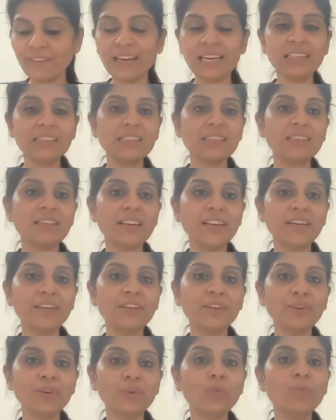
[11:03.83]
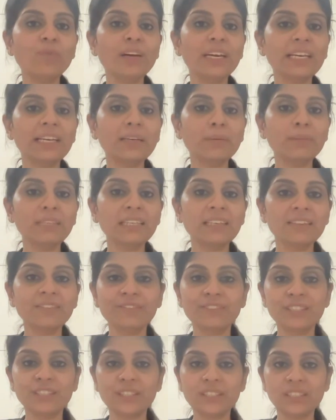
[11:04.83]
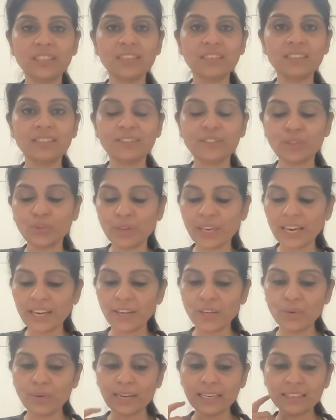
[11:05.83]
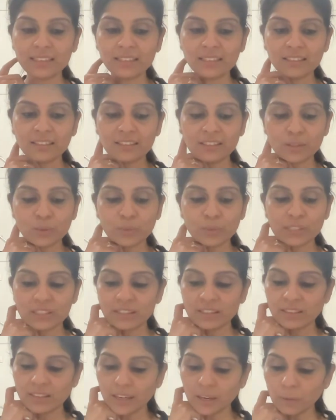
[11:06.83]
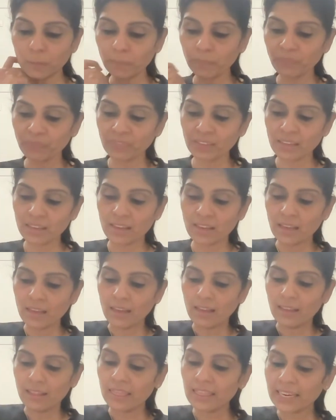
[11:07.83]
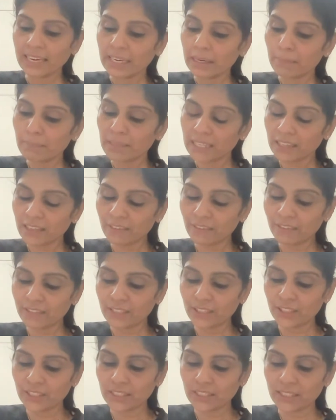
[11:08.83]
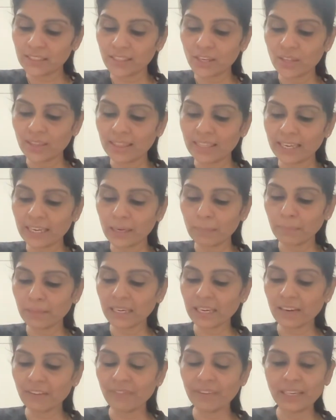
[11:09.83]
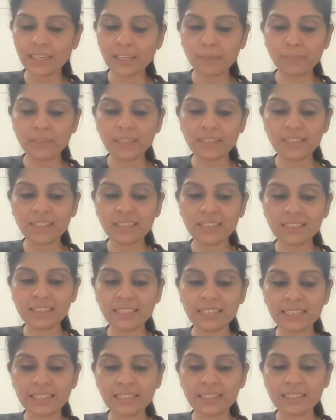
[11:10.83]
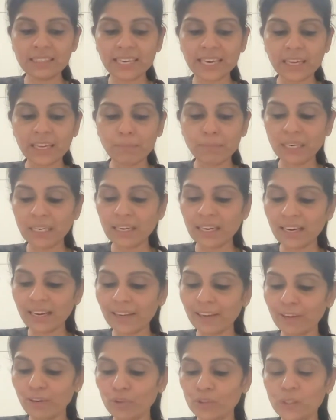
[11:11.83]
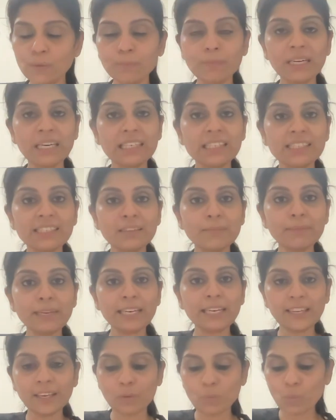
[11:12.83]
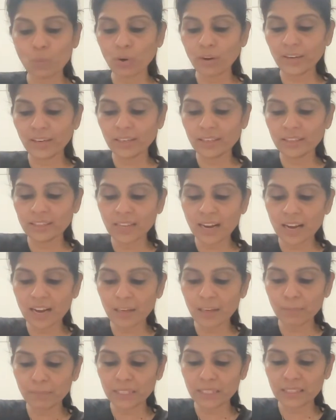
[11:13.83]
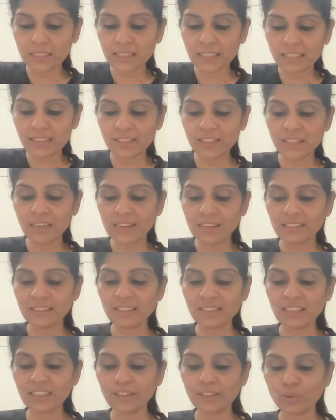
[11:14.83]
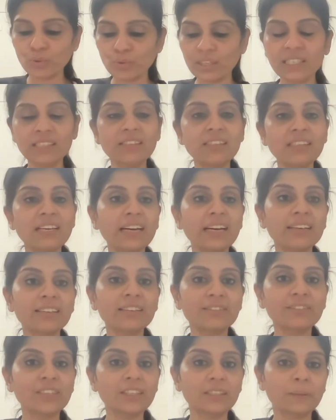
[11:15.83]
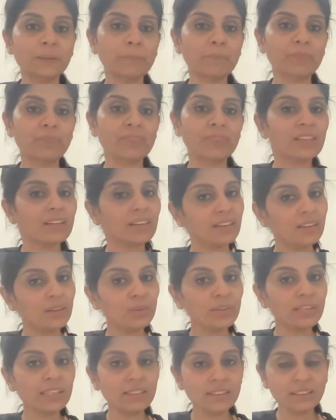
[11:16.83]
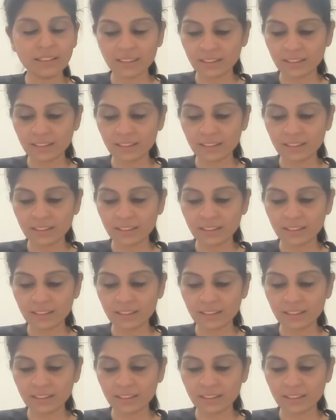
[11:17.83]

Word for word: facts related to vitamin deficiency. So can you answer this question now? Thiamine deficiency or thiamine availability status can be diagnosed by estimating what? It is RBC transketolase activity okay